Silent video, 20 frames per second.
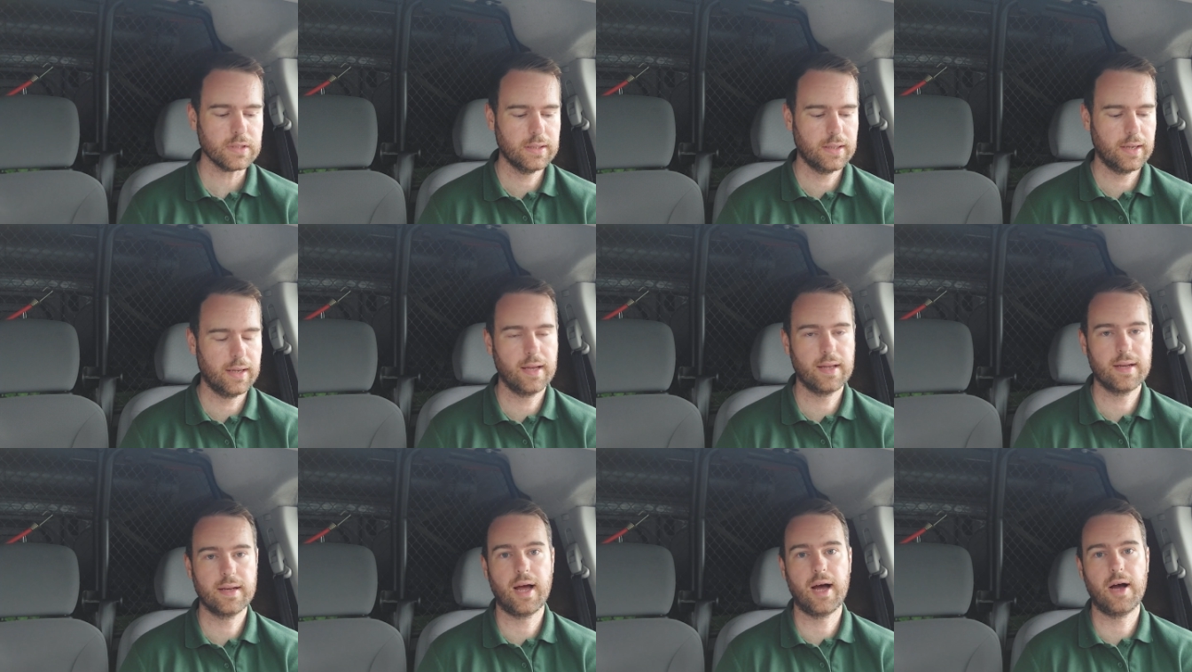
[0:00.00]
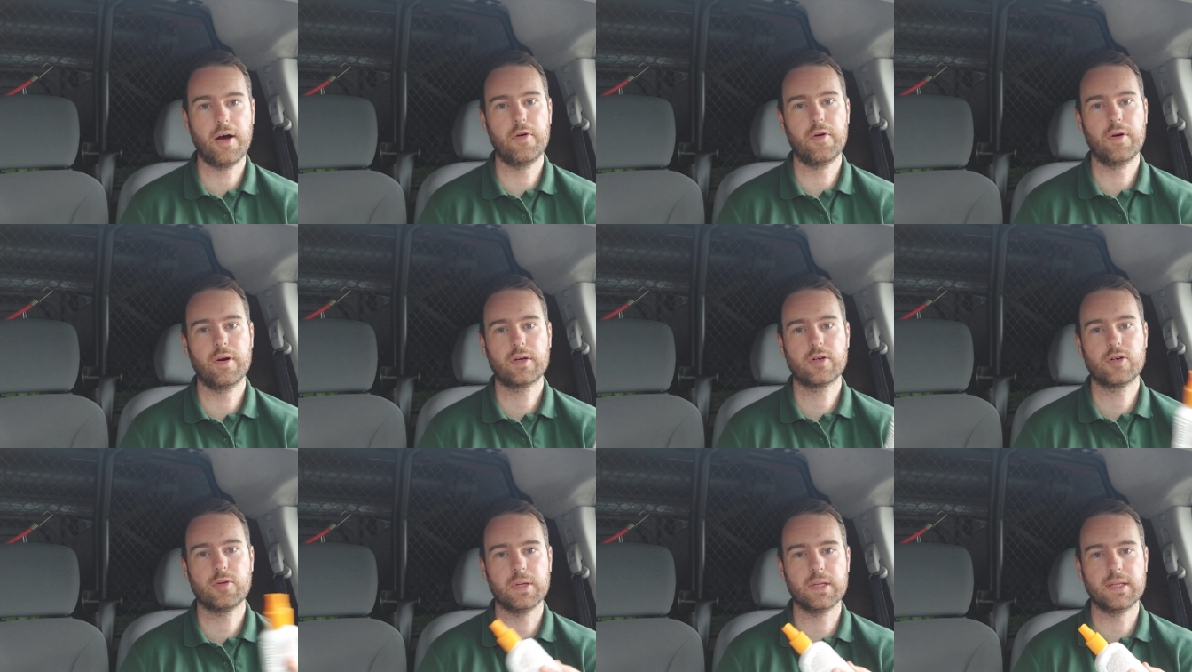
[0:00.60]
Now
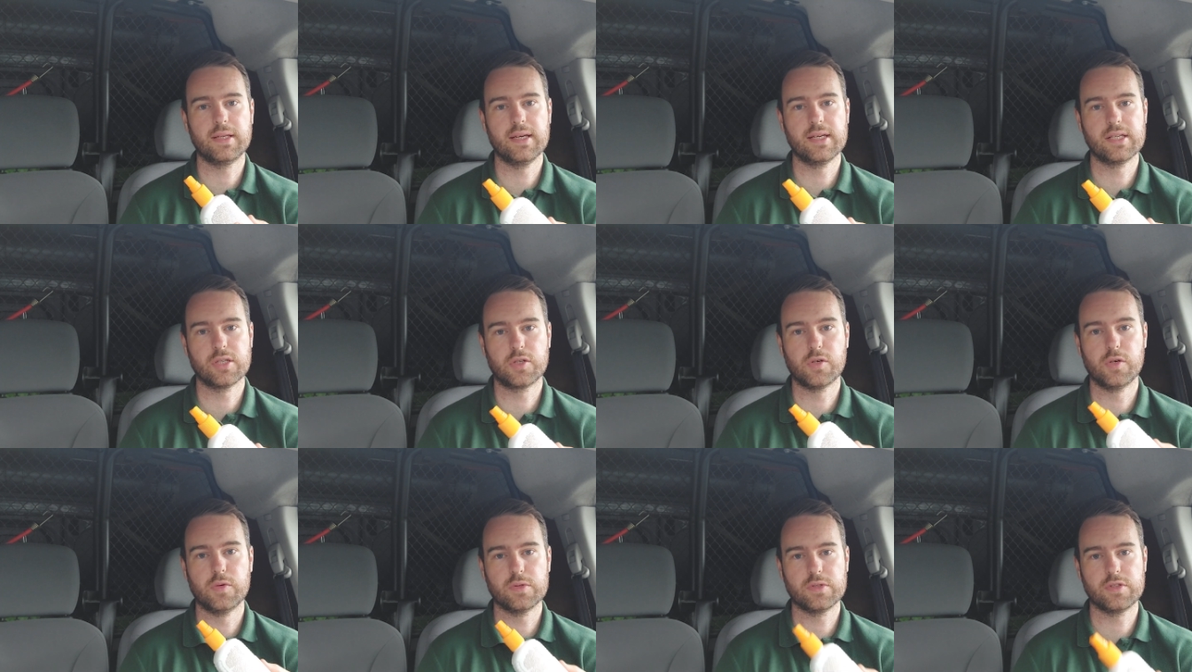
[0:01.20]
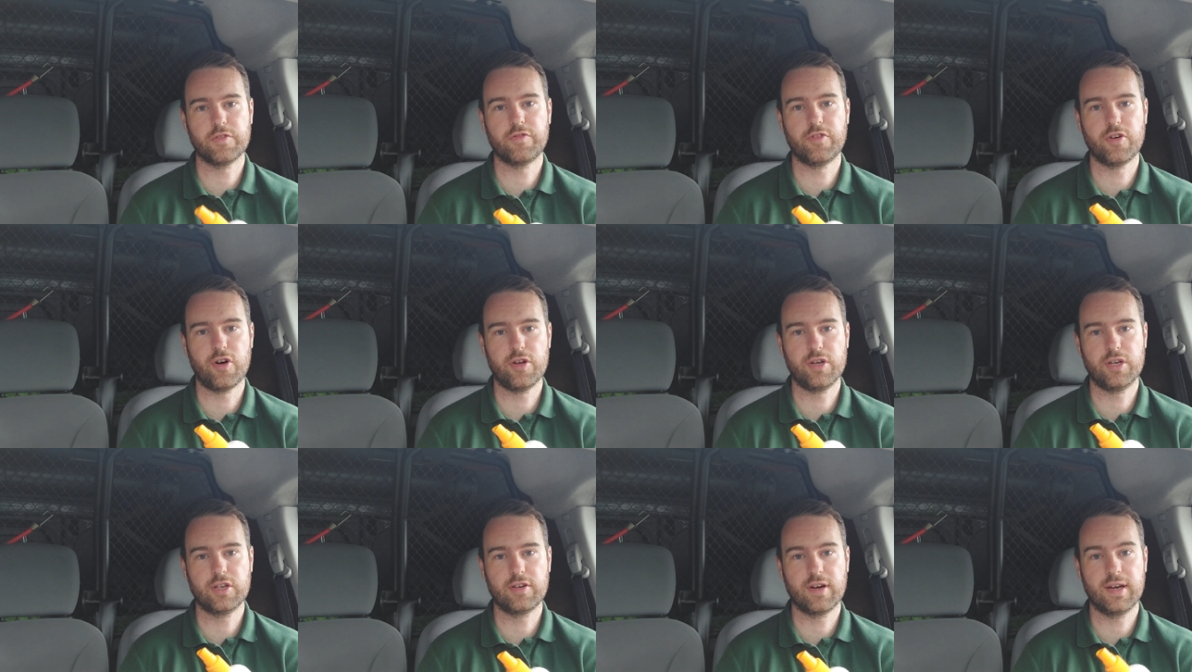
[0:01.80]
a couple of days ago it was the
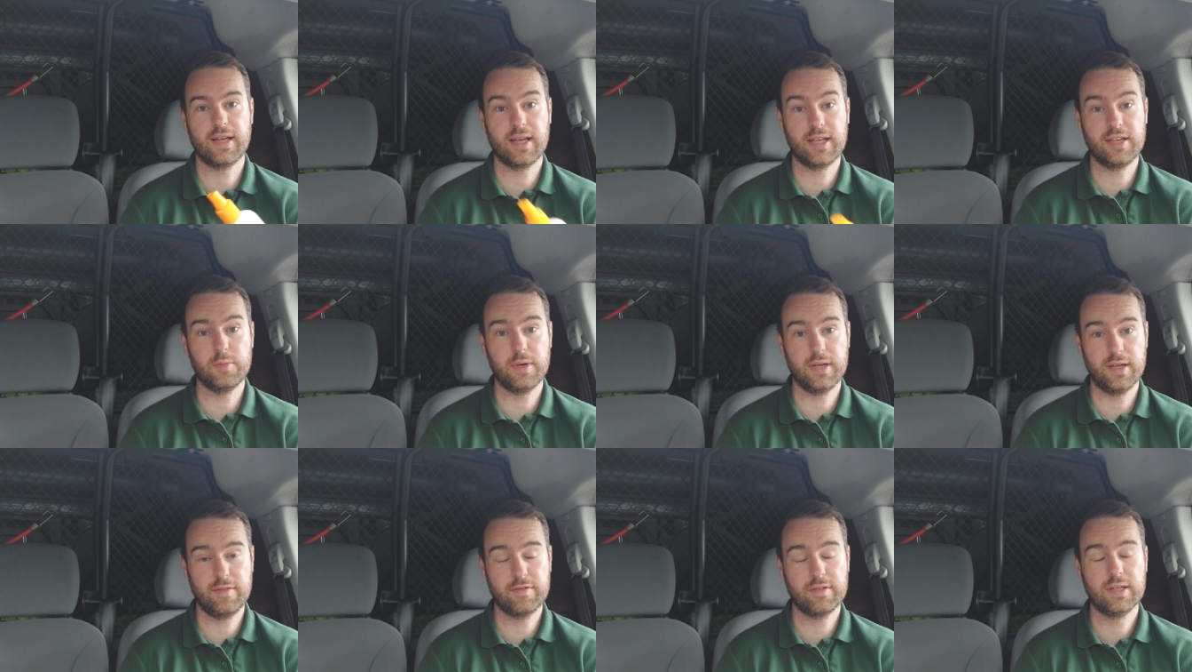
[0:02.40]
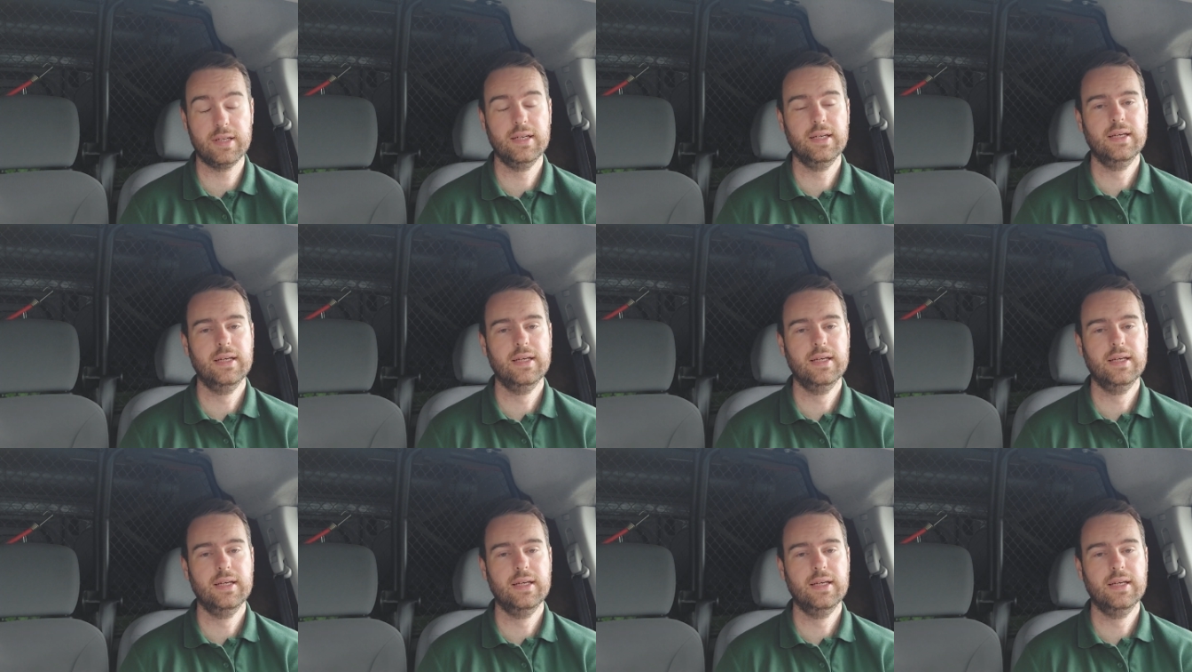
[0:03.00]
40-degree heat wave.